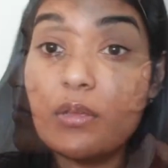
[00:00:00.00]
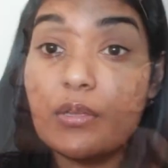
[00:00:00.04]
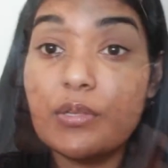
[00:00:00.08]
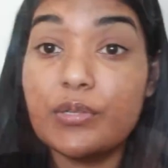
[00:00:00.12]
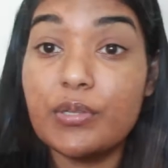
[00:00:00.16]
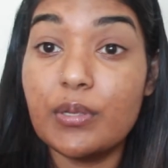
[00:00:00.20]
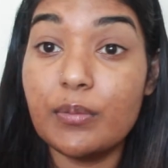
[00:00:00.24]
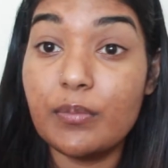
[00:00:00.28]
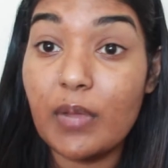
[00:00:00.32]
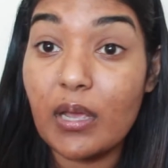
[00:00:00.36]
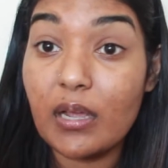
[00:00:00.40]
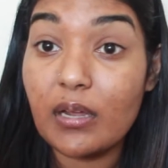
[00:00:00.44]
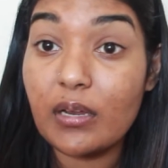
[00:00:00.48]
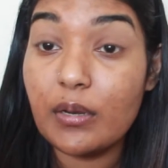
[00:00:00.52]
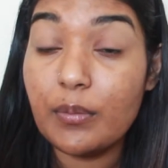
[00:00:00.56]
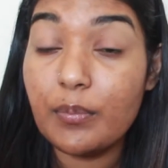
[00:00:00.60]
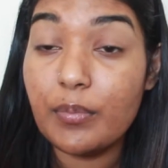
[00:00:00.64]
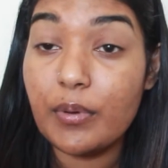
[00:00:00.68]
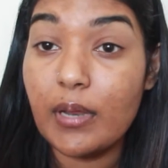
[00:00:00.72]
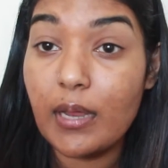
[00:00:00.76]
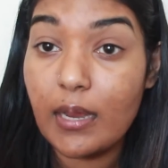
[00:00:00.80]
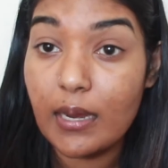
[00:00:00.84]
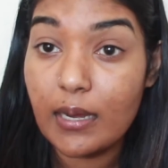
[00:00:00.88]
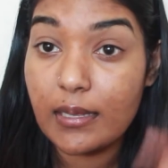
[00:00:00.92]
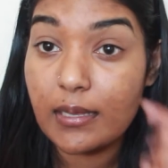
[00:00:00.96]
So I'm not going to
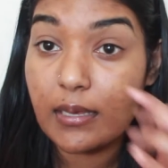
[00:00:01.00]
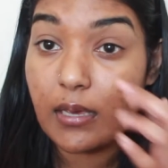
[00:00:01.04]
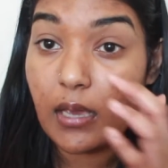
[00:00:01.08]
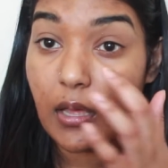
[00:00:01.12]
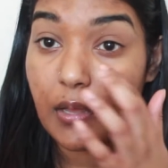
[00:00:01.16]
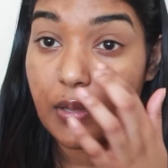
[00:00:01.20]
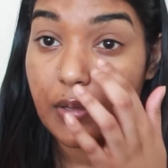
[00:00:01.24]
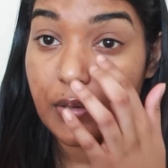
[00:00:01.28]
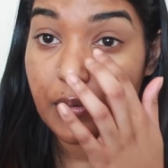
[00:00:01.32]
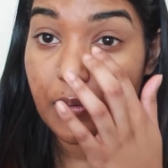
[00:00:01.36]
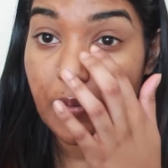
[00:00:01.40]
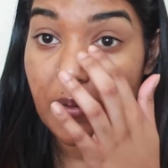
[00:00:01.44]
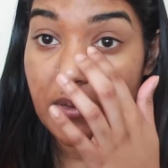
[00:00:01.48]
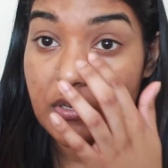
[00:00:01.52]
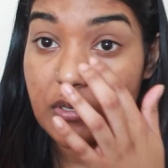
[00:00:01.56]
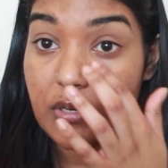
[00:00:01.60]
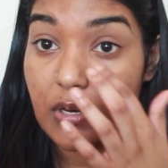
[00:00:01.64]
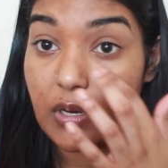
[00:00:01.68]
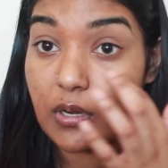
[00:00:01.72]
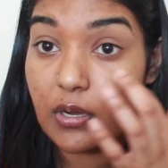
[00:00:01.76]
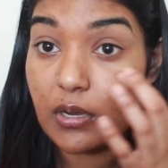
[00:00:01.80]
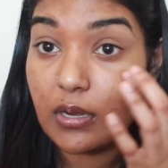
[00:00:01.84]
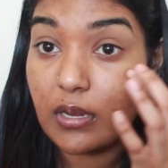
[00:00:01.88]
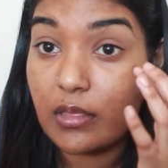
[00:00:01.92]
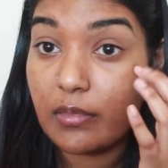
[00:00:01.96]
put any color corrector
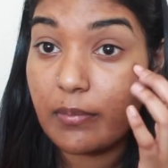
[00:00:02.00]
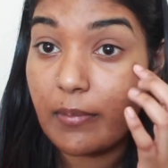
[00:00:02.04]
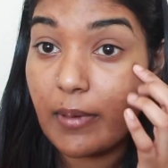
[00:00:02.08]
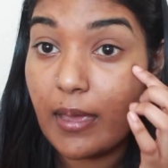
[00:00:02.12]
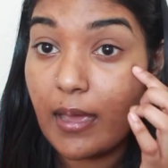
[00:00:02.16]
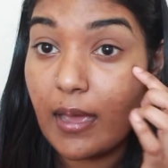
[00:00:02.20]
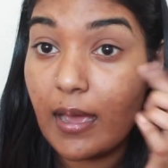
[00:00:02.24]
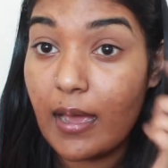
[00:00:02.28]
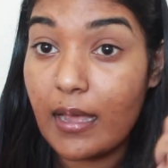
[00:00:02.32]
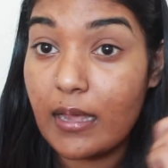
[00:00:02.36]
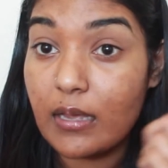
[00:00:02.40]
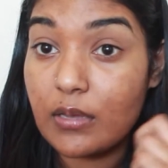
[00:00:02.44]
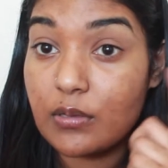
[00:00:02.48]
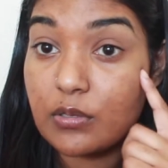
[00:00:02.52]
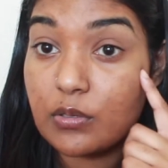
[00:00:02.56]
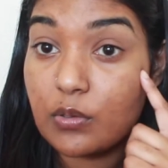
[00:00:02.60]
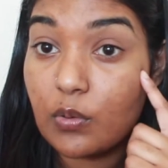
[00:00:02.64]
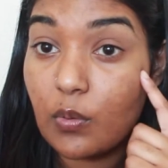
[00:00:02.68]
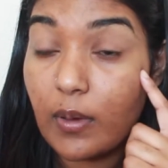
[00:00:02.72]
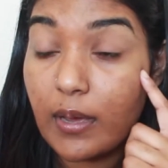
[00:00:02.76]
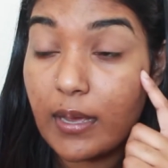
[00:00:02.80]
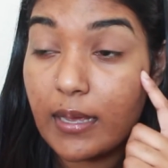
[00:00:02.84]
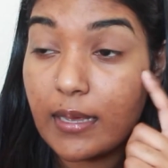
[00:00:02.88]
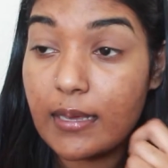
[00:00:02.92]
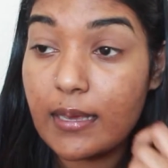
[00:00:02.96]
underneath my eyes
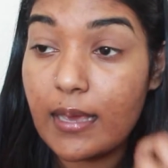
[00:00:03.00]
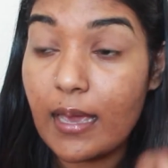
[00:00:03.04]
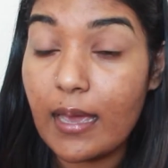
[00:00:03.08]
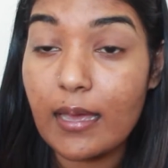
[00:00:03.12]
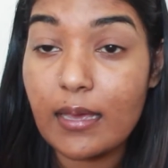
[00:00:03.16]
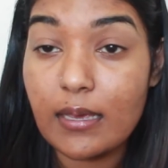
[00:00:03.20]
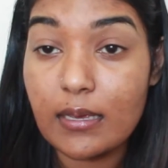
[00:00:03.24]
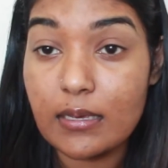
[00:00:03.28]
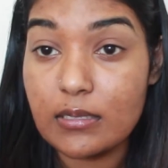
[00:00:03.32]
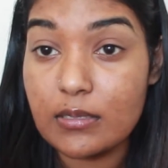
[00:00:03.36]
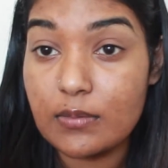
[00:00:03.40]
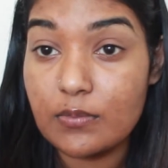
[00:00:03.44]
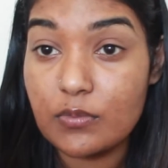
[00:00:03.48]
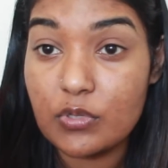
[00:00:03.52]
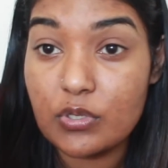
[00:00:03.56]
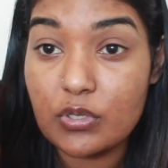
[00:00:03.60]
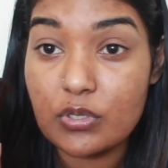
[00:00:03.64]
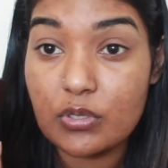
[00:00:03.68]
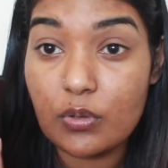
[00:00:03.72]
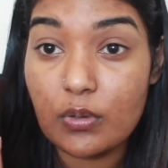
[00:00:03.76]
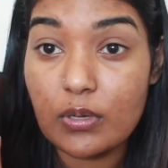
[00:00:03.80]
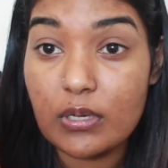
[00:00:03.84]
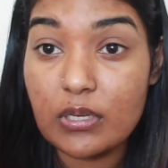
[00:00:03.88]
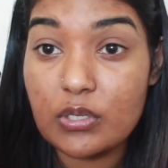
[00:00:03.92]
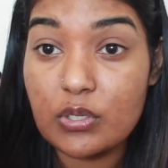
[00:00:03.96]
quite yet, because I'm
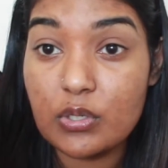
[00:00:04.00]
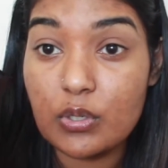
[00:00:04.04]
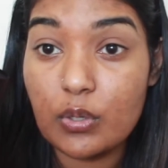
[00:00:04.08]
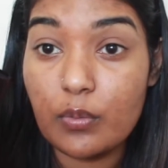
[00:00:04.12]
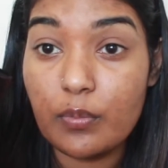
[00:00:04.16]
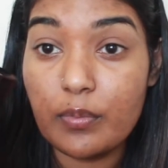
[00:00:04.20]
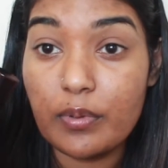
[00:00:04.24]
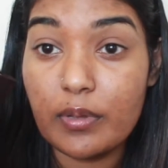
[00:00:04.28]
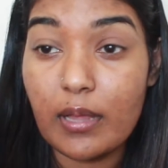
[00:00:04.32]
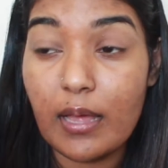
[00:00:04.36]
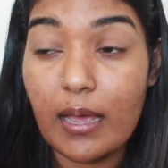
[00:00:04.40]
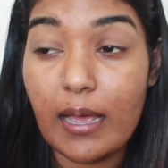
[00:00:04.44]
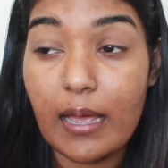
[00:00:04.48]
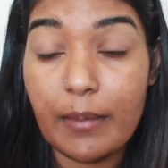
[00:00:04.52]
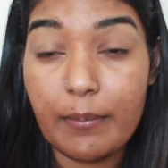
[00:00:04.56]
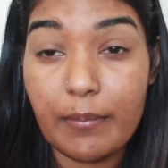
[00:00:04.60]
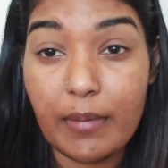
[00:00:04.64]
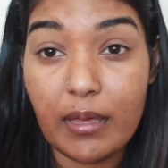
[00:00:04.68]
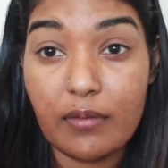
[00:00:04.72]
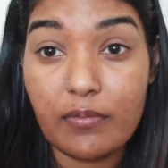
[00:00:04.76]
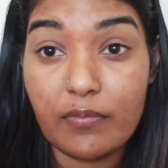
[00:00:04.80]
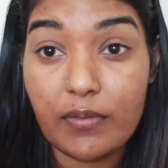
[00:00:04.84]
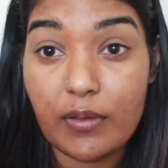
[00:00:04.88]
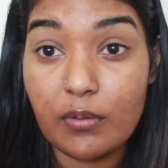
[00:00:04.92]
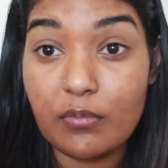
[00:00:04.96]
just going to apply
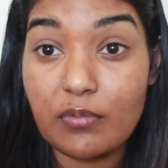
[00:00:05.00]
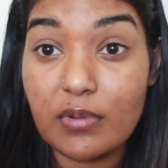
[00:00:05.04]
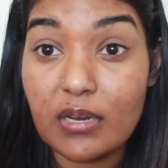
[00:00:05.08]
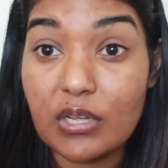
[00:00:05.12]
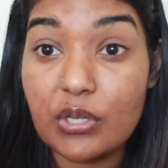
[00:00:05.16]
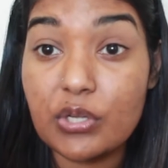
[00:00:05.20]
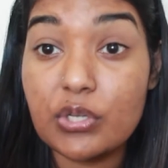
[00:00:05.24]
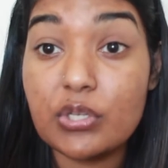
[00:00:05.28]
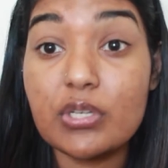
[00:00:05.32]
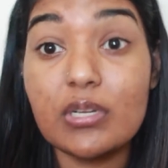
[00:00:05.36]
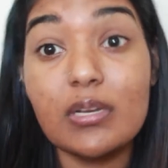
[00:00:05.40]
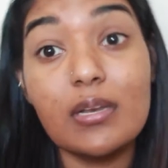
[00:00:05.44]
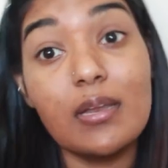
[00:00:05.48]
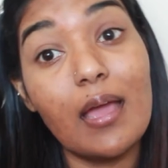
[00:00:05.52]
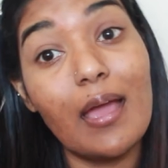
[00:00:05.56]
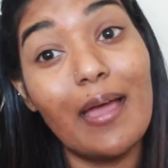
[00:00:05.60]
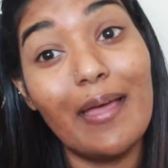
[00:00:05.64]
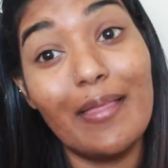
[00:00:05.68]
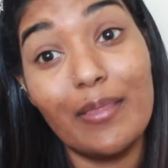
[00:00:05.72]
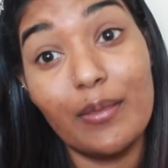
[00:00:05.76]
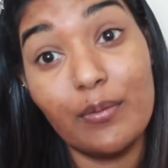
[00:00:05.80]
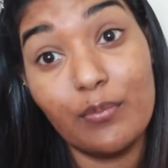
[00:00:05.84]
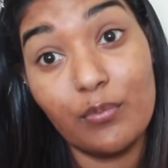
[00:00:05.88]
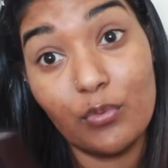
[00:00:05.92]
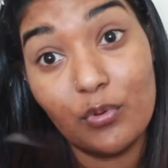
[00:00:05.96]
my foundation
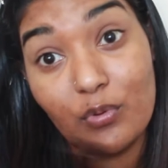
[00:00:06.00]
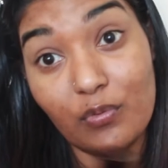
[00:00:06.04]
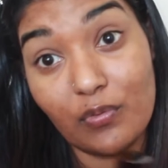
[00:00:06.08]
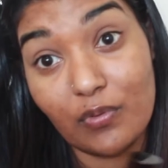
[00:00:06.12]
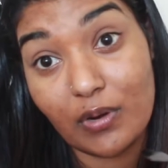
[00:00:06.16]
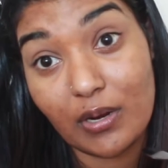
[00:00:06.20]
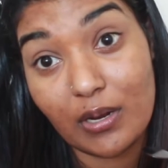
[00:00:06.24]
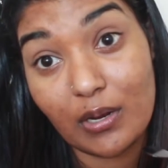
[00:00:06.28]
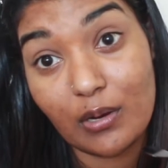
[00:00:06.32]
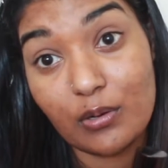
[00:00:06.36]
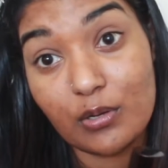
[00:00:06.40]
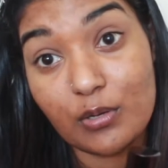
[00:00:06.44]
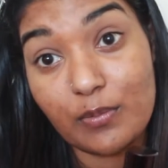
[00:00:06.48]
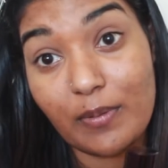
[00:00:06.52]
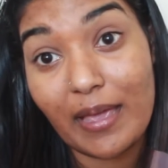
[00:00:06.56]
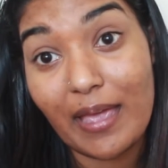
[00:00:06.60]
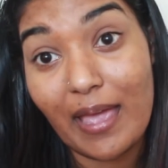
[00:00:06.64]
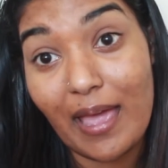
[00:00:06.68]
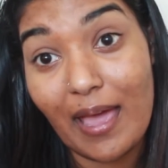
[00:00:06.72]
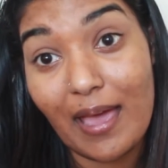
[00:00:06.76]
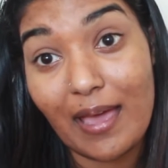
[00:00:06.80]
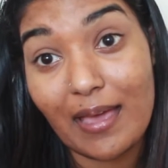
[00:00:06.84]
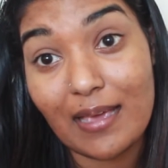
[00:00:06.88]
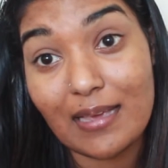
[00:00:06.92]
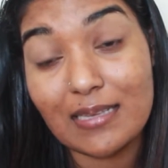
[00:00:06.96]
and then move right on to my
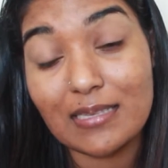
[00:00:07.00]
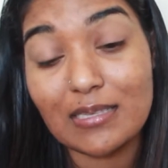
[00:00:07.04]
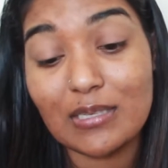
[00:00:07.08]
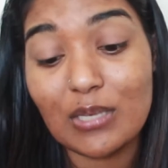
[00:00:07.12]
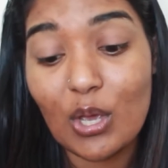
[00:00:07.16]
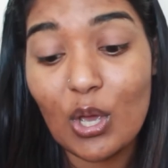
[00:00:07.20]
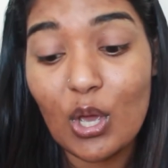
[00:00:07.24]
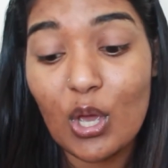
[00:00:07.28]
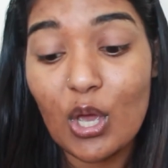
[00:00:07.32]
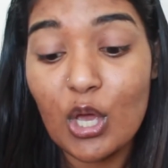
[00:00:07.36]
eyes.